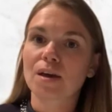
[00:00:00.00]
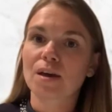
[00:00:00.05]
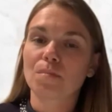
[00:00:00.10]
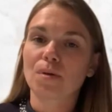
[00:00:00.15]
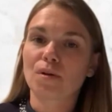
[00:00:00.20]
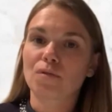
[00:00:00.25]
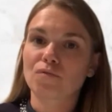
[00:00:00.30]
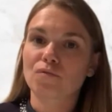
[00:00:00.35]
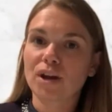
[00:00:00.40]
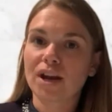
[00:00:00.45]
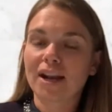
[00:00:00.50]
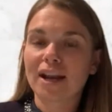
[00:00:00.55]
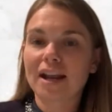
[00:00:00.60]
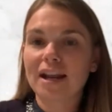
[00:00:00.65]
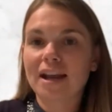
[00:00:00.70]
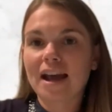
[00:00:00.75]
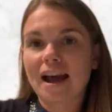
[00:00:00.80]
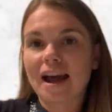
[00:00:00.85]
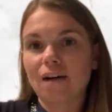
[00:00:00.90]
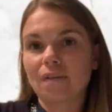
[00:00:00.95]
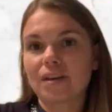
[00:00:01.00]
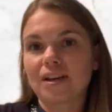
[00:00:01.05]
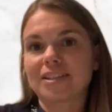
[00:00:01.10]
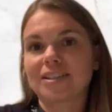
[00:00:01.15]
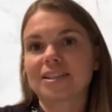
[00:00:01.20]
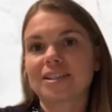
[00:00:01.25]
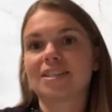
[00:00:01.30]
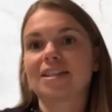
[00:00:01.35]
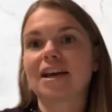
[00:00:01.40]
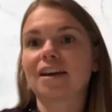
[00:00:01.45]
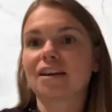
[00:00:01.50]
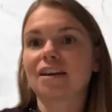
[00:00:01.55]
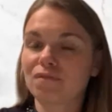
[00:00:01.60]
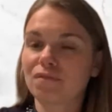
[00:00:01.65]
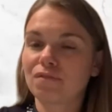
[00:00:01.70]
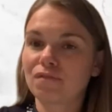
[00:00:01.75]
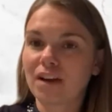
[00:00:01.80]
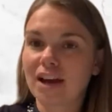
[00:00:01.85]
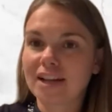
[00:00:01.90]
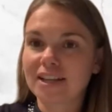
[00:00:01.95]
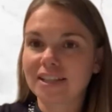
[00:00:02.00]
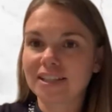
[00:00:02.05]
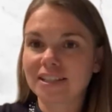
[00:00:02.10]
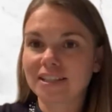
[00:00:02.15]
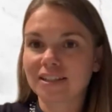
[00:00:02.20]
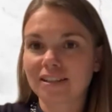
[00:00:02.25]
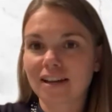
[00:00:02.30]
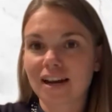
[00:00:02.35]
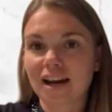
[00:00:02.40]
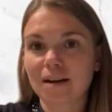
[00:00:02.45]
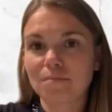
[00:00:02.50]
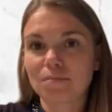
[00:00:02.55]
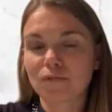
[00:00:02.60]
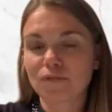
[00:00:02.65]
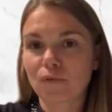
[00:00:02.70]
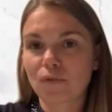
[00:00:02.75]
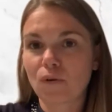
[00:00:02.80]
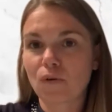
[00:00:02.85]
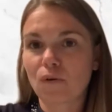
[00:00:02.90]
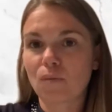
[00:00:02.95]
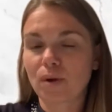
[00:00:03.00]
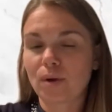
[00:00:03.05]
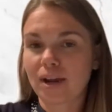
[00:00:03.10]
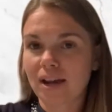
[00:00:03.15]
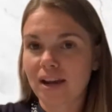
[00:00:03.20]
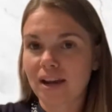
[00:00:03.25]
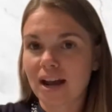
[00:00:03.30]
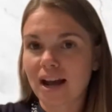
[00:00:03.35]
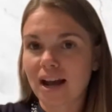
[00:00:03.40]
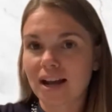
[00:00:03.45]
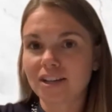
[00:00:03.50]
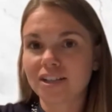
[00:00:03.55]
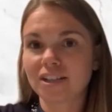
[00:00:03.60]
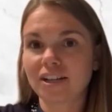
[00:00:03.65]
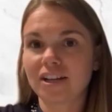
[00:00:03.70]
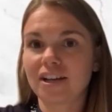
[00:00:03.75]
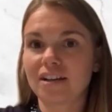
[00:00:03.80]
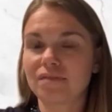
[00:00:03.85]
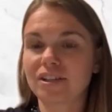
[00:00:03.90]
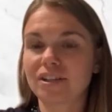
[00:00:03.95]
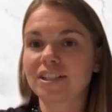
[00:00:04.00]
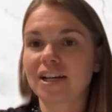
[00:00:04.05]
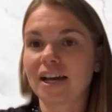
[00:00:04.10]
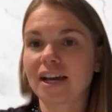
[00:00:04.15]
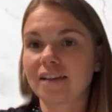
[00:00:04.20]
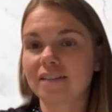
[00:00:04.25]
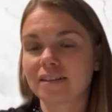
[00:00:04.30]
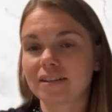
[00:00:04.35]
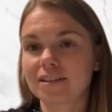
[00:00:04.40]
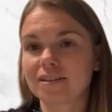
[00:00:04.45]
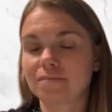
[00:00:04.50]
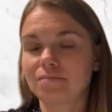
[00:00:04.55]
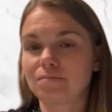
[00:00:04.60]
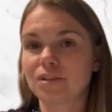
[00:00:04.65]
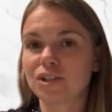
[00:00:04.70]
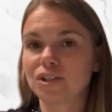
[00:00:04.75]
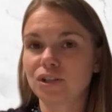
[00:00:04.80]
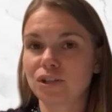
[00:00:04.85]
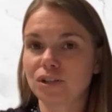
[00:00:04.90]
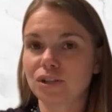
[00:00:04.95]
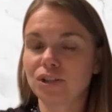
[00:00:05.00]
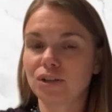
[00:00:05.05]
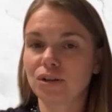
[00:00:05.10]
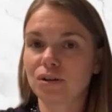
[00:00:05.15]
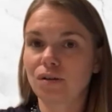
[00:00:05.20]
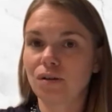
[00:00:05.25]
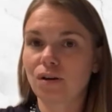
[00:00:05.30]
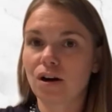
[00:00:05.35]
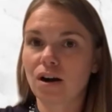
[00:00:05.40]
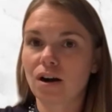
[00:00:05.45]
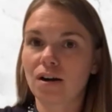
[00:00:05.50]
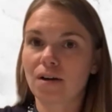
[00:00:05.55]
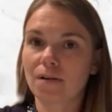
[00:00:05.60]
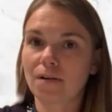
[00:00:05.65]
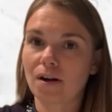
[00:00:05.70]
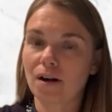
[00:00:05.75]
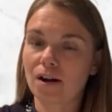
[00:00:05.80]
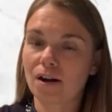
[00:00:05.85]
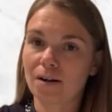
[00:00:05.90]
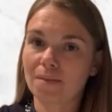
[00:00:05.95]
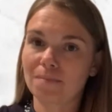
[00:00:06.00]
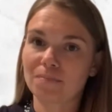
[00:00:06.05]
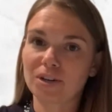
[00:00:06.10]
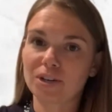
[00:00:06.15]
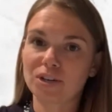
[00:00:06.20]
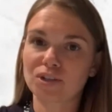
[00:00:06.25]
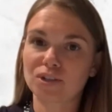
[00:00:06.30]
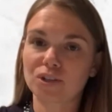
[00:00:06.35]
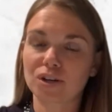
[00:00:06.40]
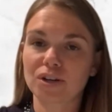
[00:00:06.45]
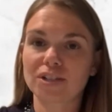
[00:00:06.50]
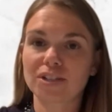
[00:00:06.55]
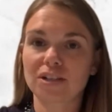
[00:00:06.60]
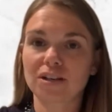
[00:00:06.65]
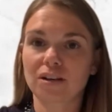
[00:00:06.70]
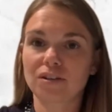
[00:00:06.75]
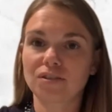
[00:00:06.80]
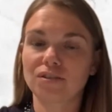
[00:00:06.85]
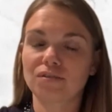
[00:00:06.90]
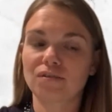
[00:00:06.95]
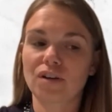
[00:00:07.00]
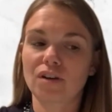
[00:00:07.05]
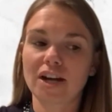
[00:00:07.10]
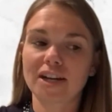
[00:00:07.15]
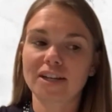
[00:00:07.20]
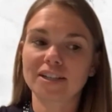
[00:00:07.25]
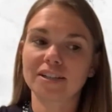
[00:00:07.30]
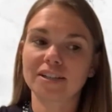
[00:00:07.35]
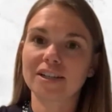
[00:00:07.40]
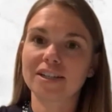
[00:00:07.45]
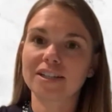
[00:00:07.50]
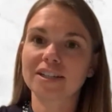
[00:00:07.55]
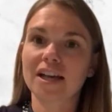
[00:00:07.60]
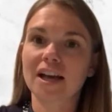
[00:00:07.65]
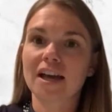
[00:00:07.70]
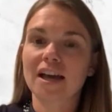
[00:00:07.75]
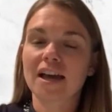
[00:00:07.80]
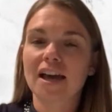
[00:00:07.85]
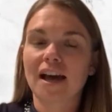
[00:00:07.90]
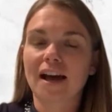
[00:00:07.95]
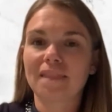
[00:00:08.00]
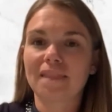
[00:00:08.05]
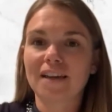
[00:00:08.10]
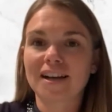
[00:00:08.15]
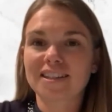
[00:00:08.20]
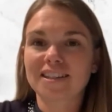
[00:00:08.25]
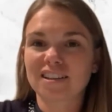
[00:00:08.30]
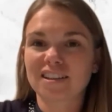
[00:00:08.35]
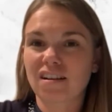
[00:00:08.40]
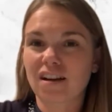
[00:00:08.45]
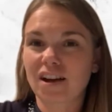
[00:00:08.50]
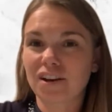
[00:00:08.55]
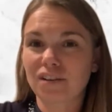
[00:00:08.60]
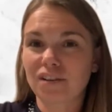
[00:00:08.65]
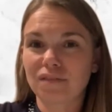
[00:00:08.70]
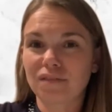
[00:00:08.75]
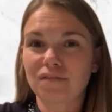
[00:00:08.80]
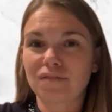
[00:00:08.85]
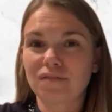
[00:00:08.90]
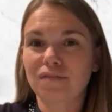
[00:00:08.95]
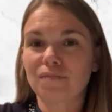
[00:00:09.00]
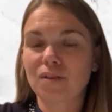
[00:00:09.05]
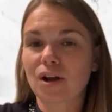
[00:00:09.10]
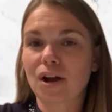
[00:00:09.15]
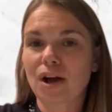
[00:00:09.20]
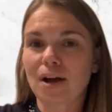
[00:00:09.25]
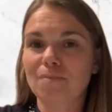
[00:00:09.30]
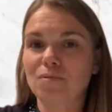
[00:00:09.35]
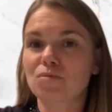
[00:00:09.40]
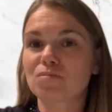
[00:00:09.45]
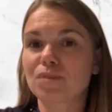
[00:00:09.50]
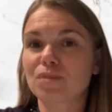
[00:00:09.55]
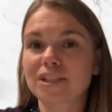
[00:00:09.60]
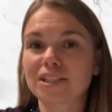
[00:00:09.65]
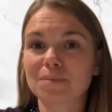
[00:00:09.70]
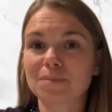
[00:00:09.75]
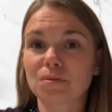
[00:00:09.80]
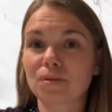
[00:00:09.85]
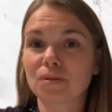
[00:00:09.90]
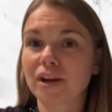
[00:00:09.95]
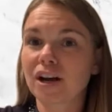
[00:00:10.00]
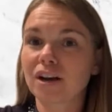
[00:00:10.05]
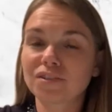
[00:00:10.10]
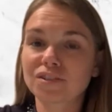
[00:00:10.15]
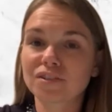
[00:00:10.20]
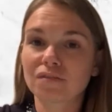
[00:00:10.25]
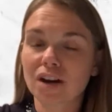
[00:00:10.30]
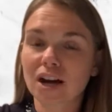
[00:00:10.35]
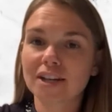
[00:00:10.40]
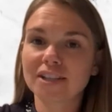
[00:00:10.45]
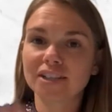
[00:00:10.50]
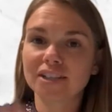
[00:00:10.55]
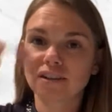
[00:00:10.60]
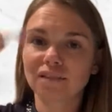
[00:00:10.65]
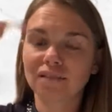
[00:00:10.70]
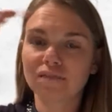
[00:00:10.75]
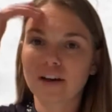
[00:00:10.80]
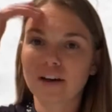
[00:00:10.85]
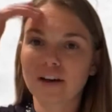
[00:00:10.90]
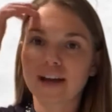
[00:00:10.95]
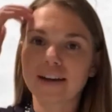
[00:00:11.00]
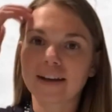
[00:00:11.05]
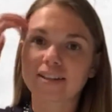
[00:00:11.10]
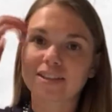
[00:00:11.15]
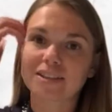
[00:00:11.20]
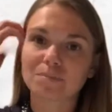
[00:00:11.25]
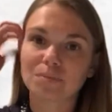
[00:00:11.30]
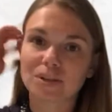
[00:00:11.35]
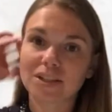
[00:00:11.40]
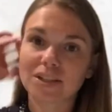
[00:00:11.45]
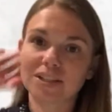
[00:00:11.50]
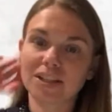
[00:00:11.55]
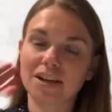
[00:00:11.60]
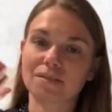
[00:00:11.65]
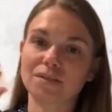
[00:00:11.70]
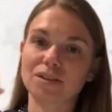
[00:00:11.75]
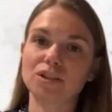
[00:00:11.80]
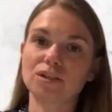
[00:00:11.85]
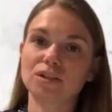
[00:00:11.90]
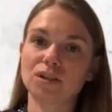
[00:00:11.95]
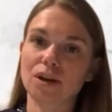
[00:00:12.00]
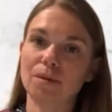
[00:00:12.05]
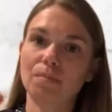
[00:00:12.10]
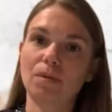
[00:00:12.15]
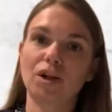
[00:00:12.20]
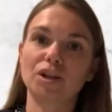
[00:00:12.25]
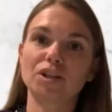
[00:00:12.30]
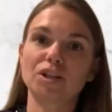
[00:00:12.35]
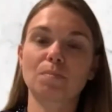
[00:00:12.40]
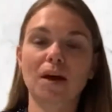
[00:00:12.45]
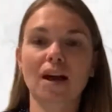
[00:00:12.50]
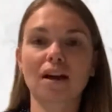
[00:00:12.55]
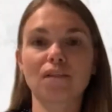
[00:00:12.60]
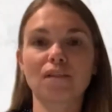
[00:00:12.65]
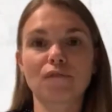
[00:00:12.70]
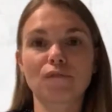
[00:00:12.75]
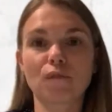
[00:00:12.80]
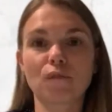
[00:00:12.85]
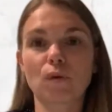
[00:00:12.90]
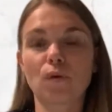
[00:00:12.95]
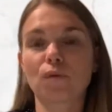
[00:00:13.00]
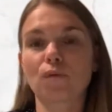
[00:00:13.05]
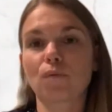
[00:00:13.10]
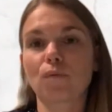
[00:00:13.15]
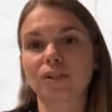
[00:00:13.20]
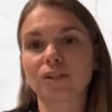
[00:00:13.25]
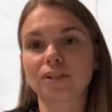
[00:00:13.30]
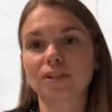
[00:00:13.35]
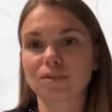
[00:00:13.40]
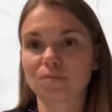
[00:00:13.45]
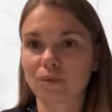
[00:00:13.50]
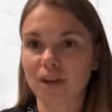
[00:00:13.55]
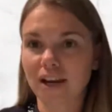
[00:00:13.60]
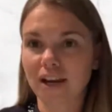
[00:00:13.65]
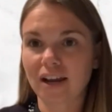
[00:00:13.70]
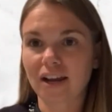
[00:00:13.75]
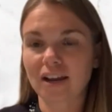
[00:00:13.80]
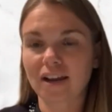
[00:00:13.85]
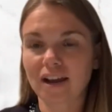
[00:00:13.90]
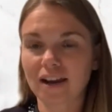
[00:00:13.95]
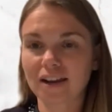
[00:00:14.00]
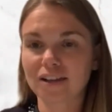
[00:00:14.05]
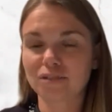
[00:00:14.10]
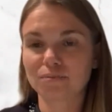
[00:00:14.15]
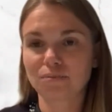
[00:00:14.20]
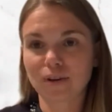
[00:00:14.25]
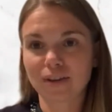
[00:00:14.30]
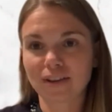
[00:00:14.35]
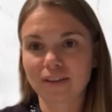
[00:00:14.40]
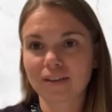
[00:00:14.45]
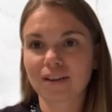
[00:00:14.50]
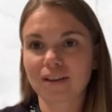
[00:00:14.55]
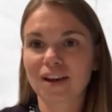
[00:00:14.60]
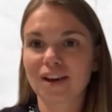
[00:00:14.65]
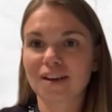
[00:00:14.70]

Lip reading: But really now there's a second phase to that before we actually even take the submission to our insurers and underwriters. And that's a kind of almost pre-underwriting phase, because there is so much back and forth once we engage with